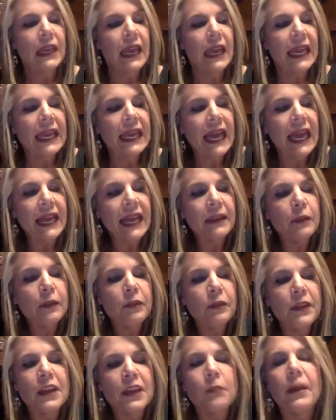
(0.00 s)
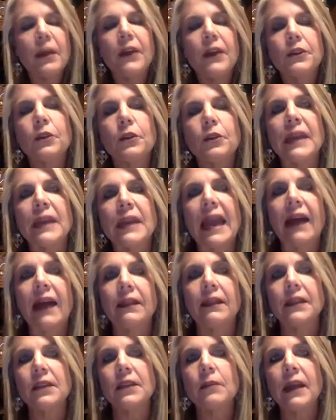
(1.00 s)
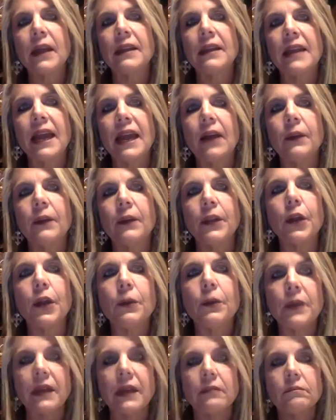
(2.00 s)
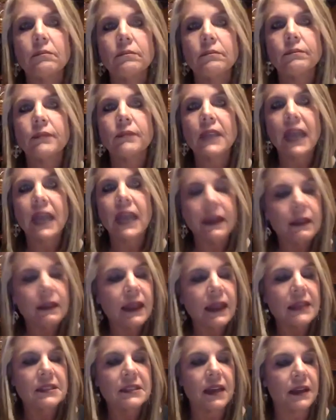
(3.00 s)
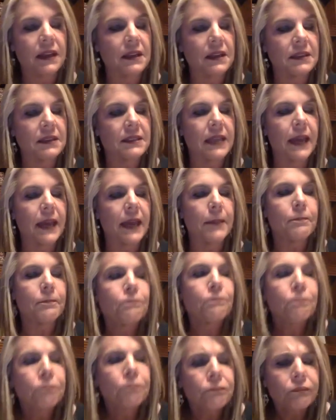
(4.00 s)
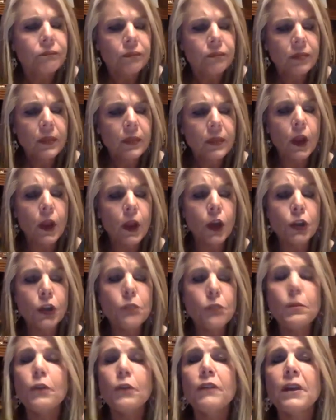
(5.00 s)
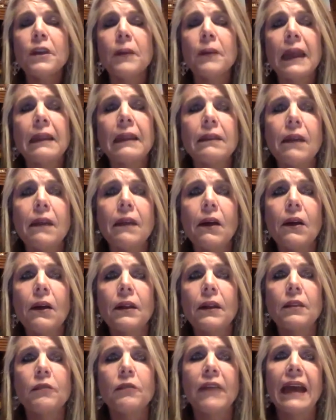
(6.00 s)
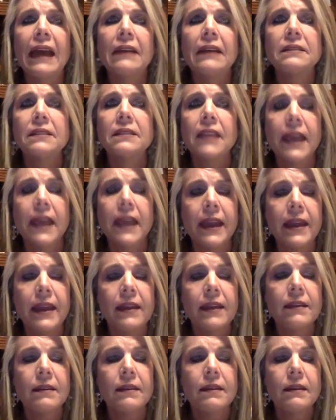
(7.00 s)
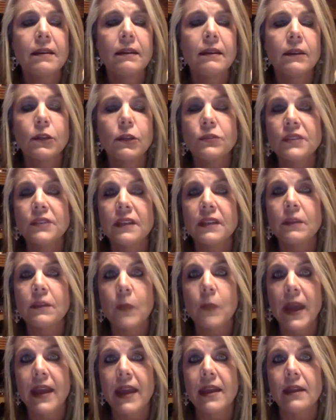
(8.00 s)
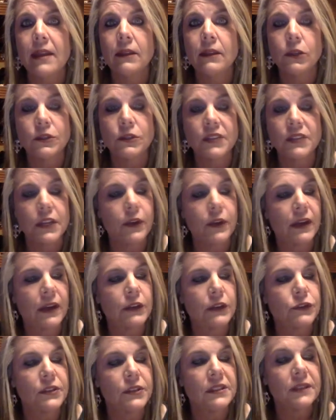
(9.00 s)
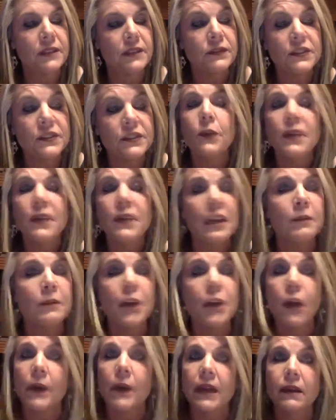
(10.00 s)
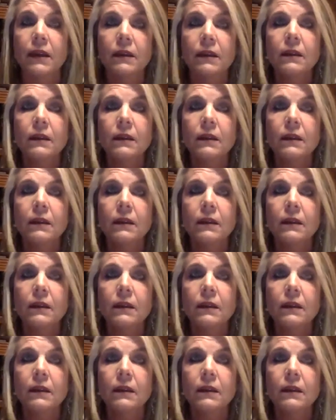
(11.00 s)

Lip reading: And kind of think about your reality right now and own it. Kind of like Tanya said, are you moving right along in the fast lane, losing the weight, losing your interest? If so, keep going.